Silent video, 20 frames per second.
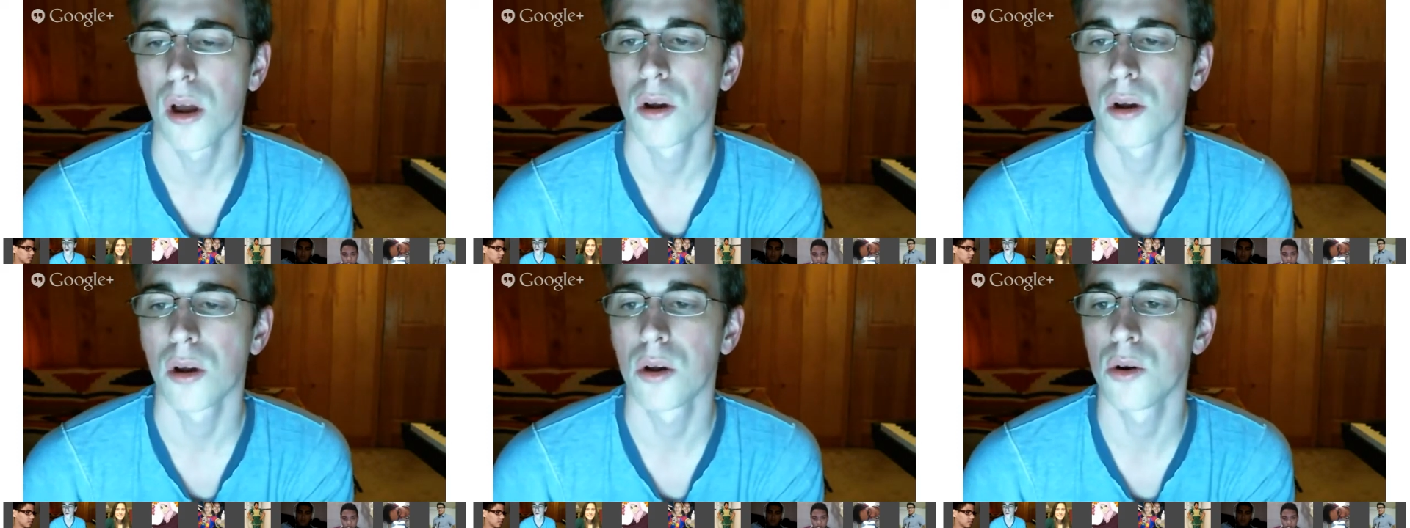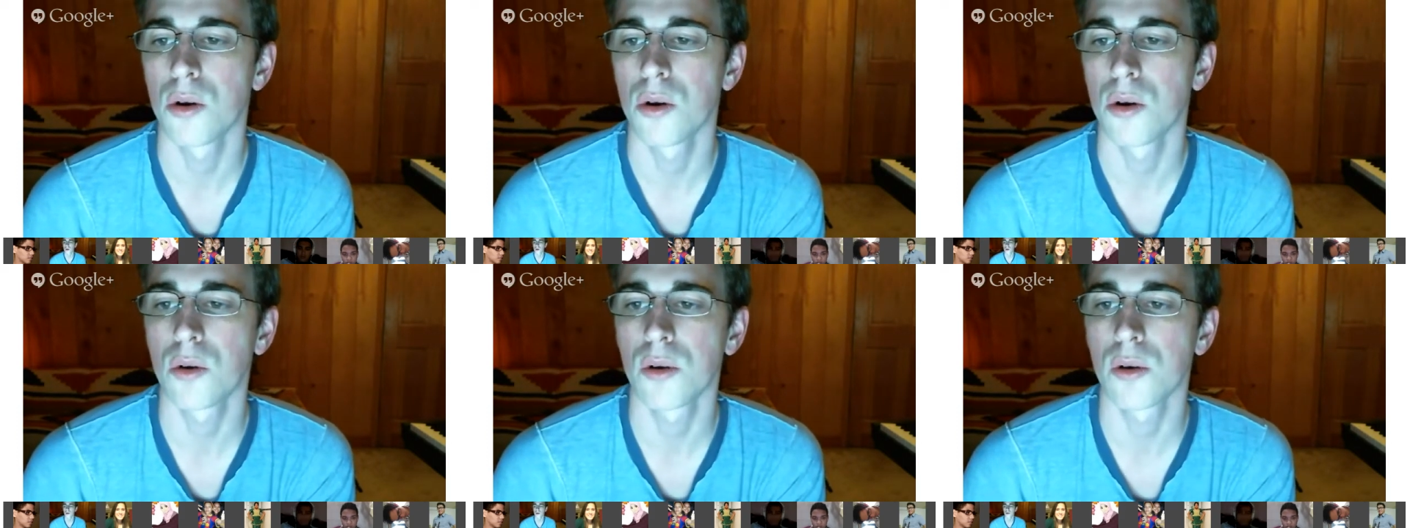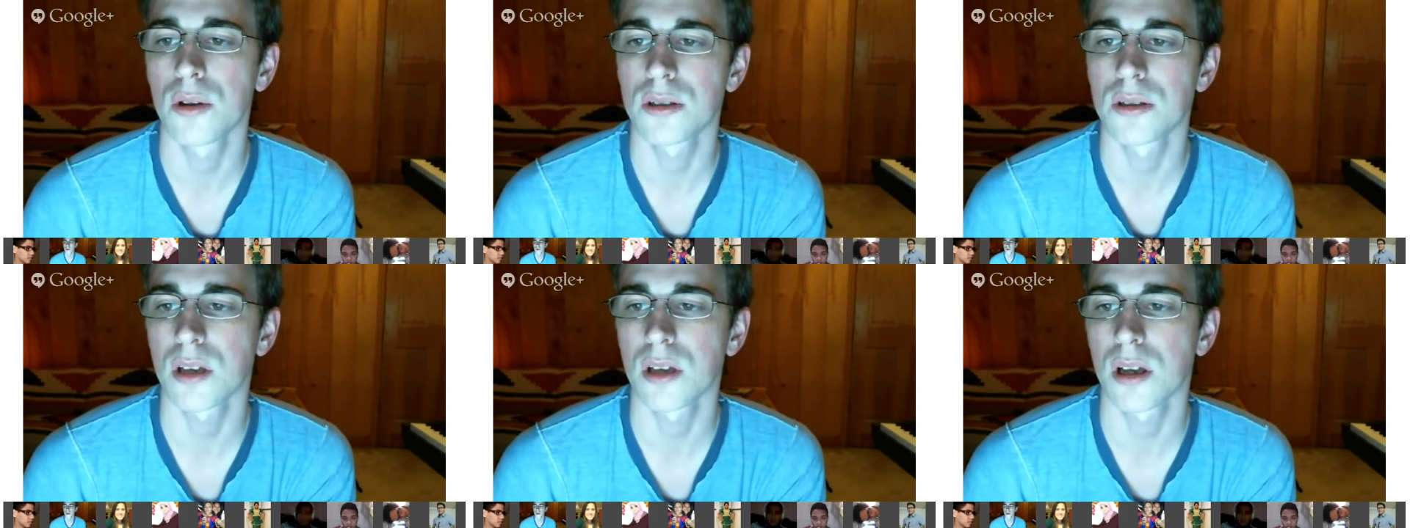who
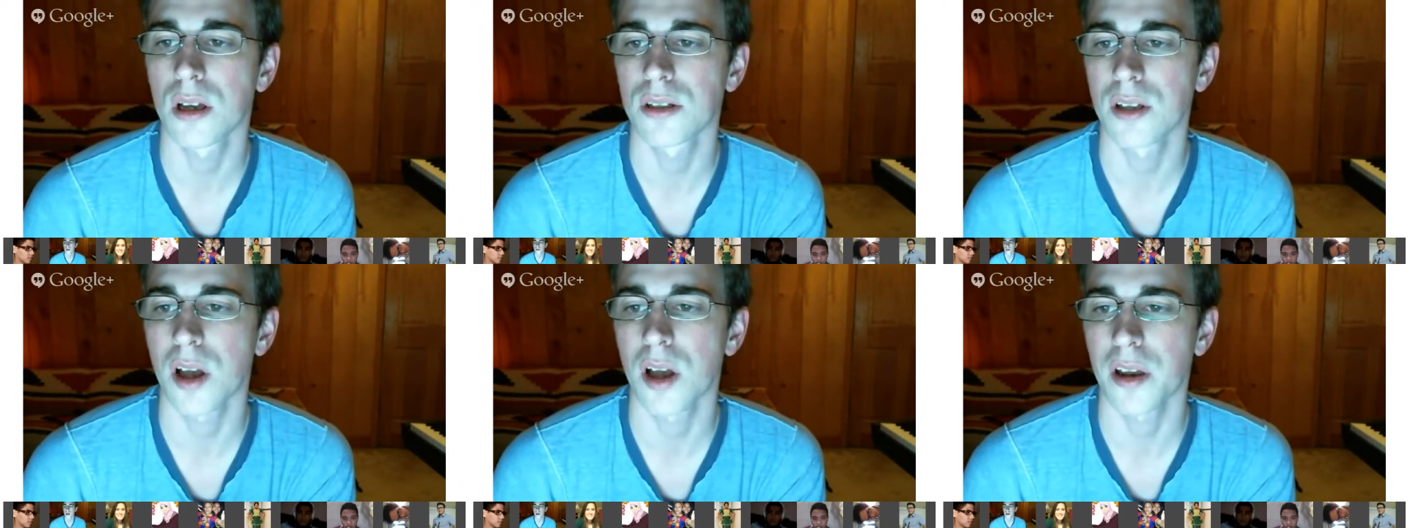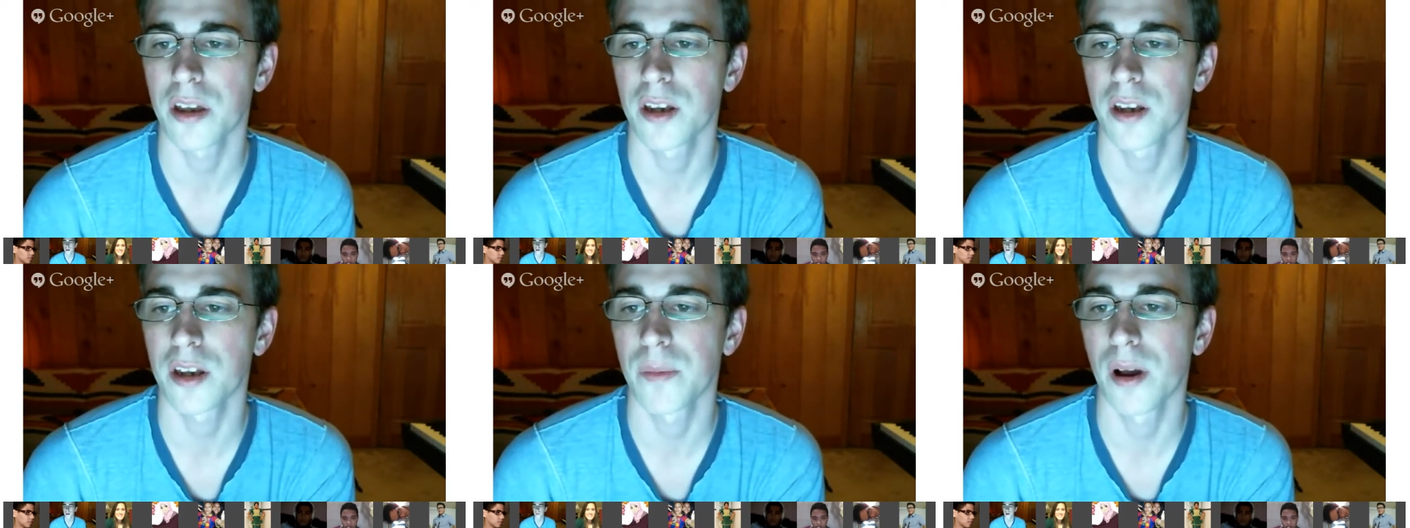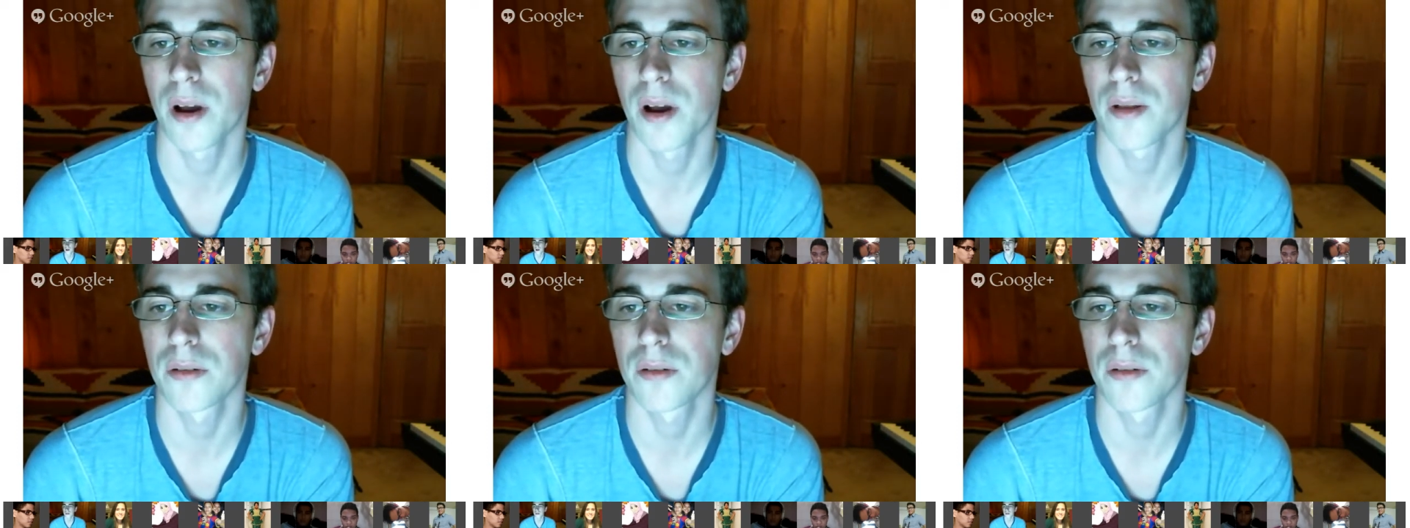is talking
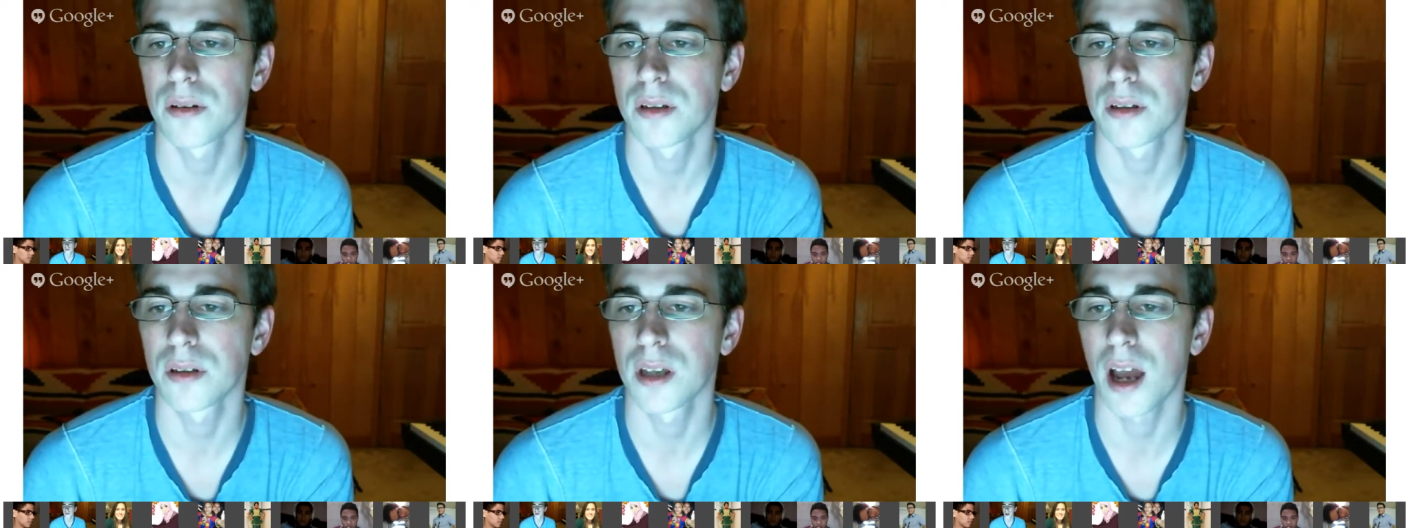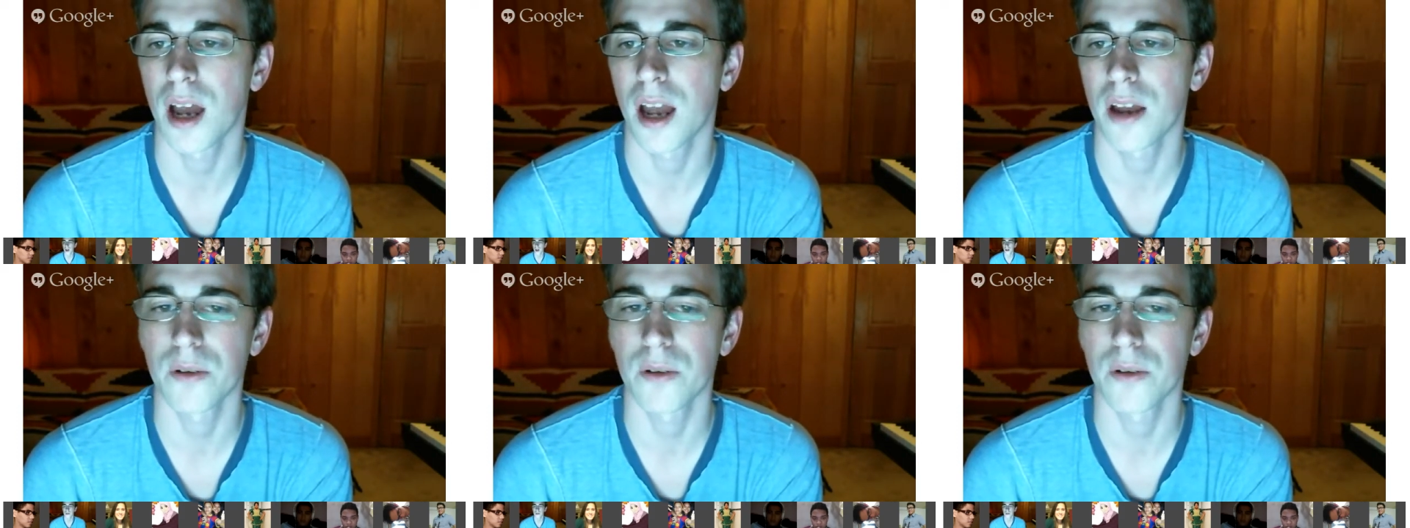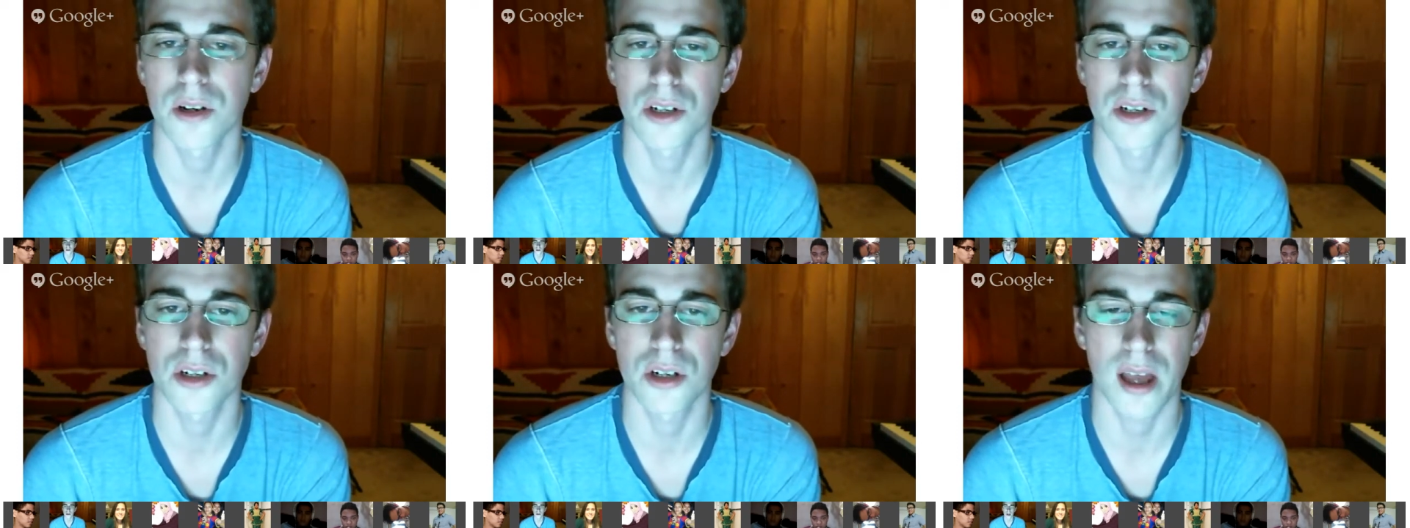about the
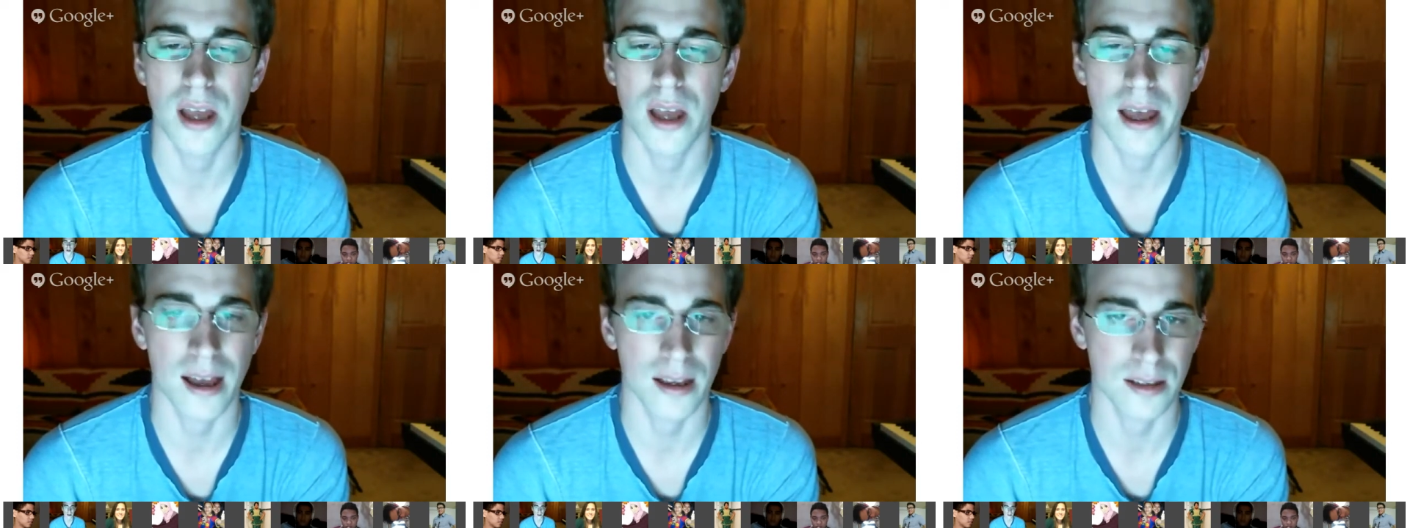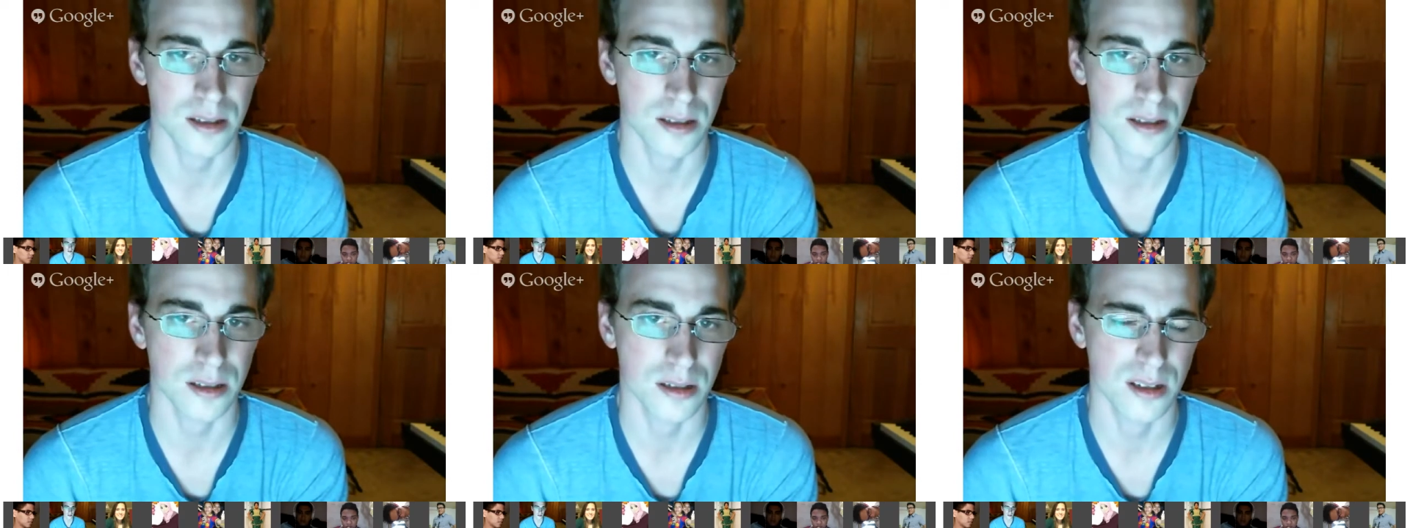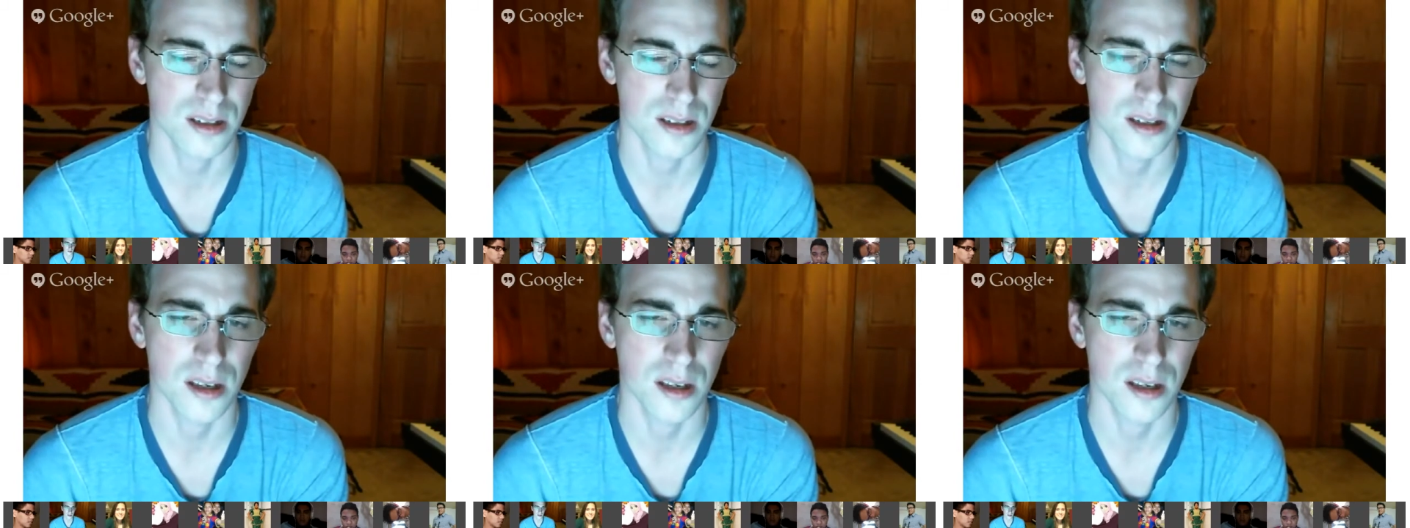Irish accent.